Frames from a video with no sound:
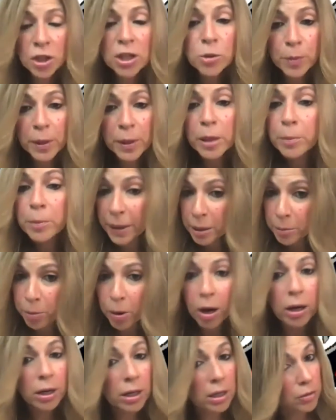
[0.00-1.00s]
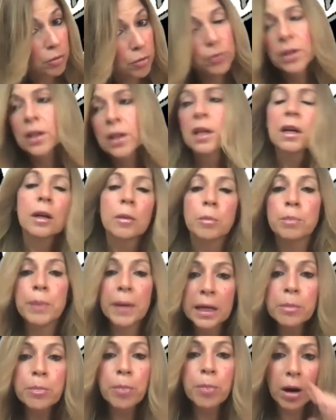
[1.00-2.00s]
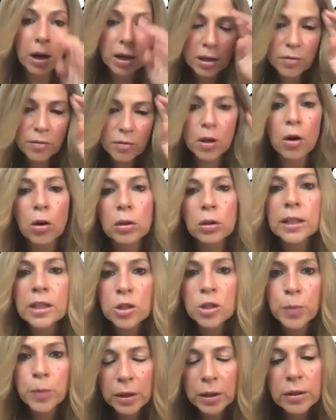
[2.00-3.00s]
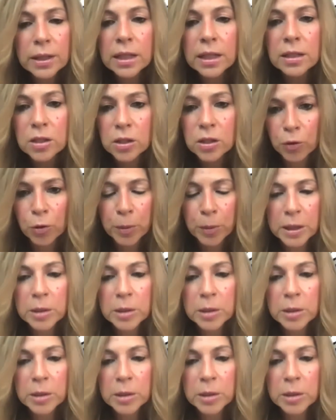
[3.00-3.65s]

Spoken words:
been a big part of the whole experience for people.